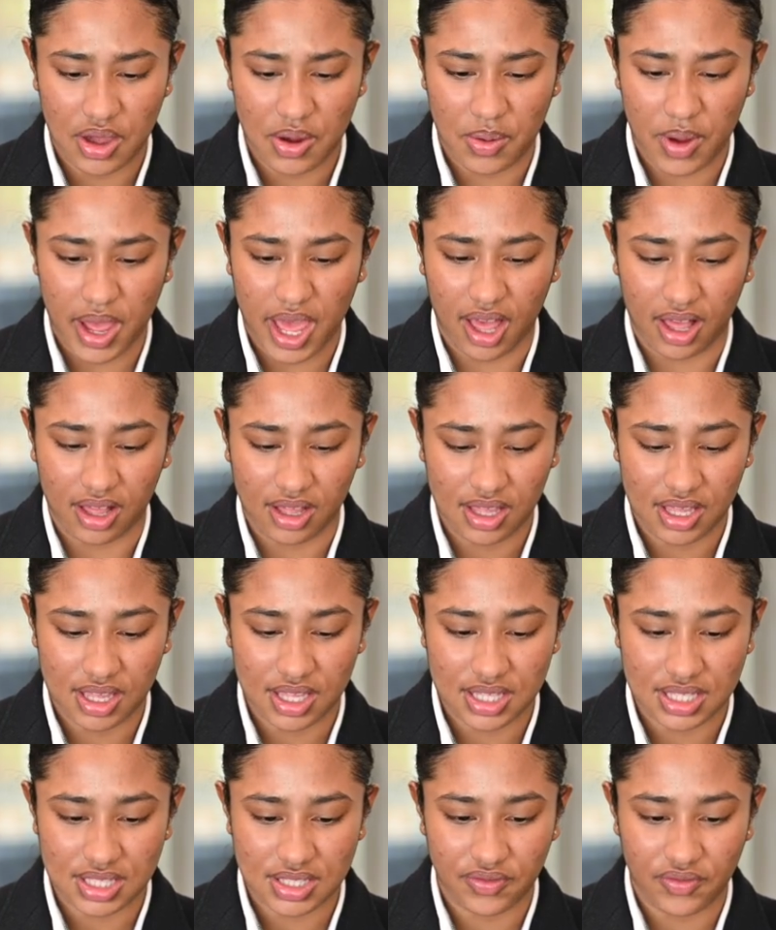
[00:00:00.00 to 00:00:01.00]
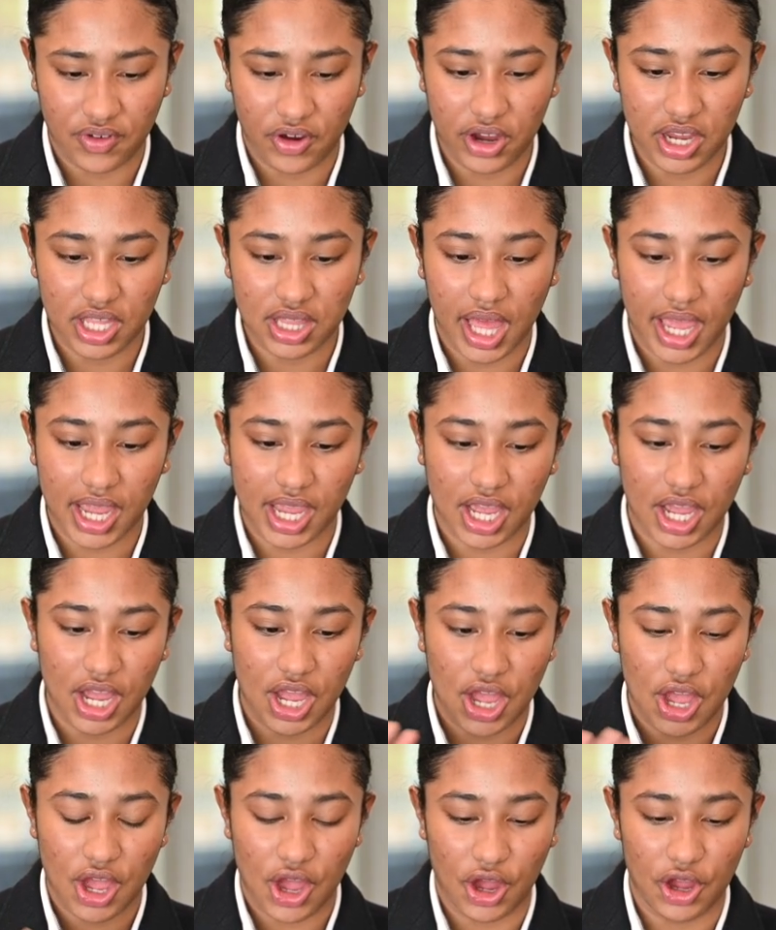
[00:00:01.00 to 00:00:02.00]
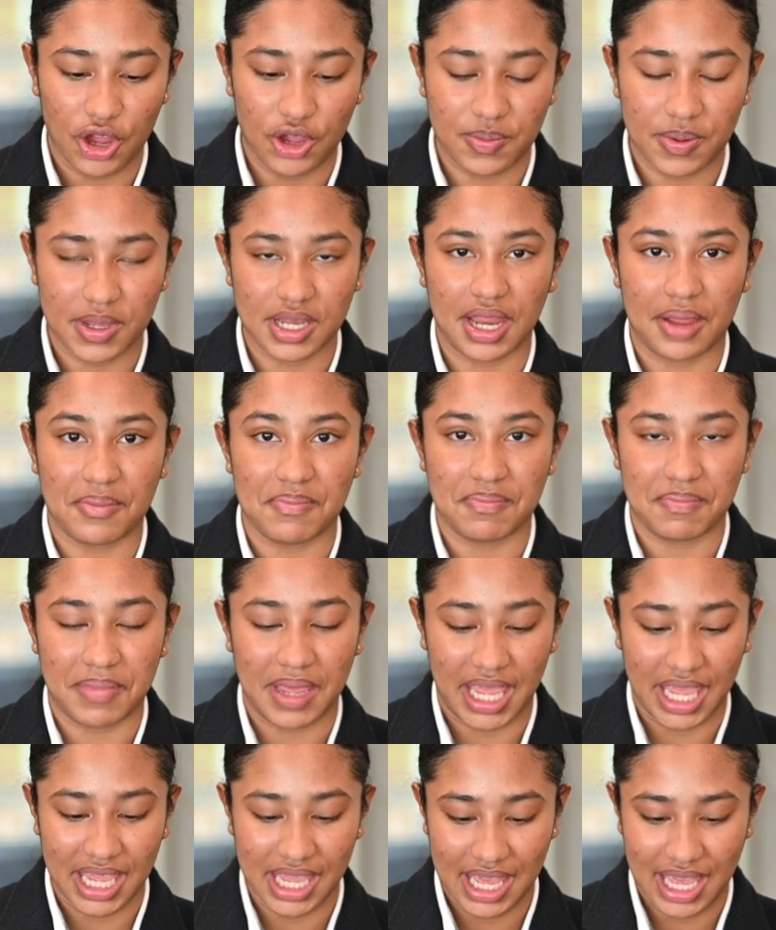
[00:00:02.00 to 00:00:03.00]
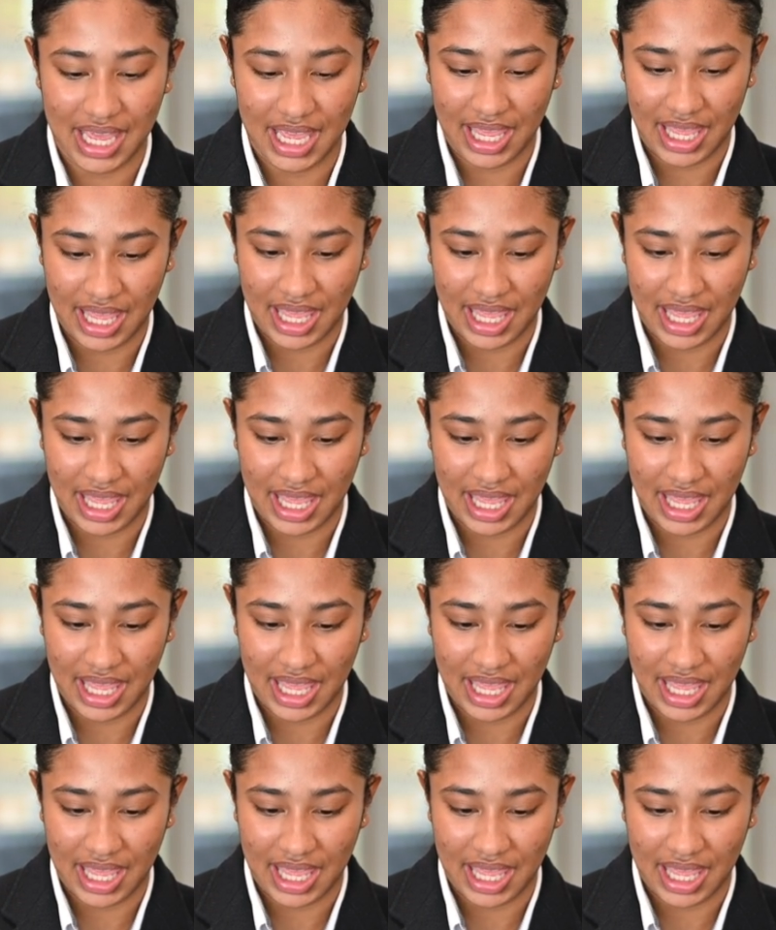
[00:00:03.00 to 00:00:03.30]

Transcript: Wow, it's very like open and big.